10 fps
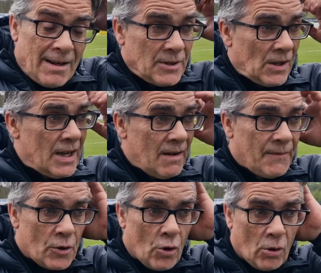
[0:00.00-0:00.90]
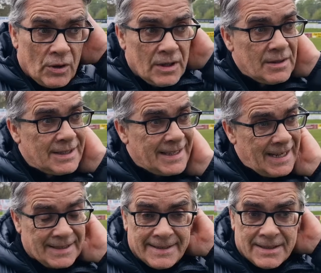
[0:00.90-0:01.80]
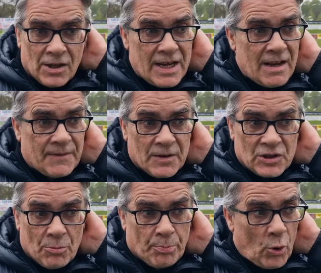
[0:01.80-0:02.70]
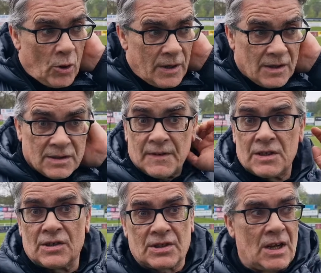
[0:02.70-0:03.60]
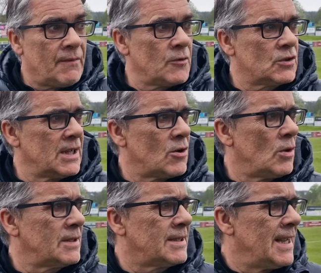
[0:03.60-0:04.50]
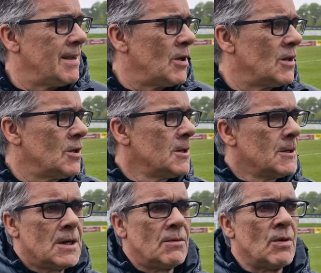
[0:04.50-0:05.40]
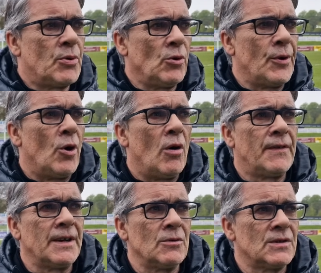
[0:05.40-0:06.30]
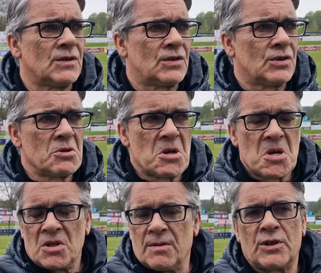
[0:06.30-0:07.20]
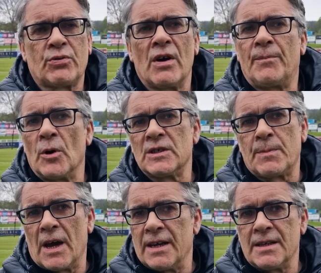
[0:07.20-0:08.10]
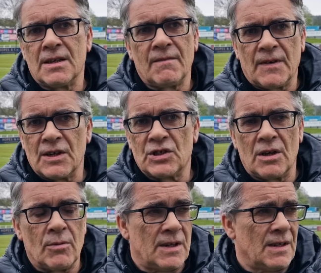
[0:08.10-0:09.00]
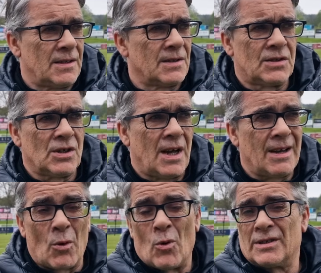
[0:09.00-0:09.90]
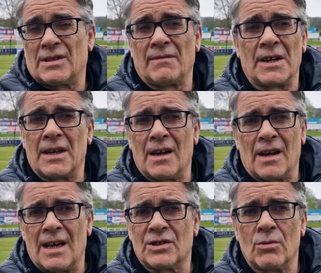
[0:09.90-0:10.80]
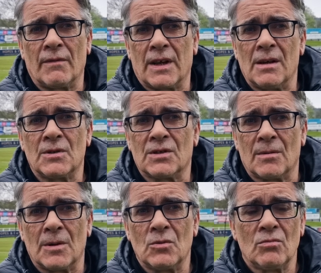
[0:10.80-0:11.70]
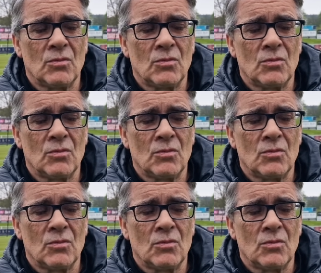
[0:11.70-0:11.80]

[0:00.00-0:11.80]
I'm delighted for all the directors, delighted for the supporters, for yourself who's there all the time, and we pulled it off, and it was to be 12 points behind and finish like we did. I think we won 7 or 8 of our last 12 games or something.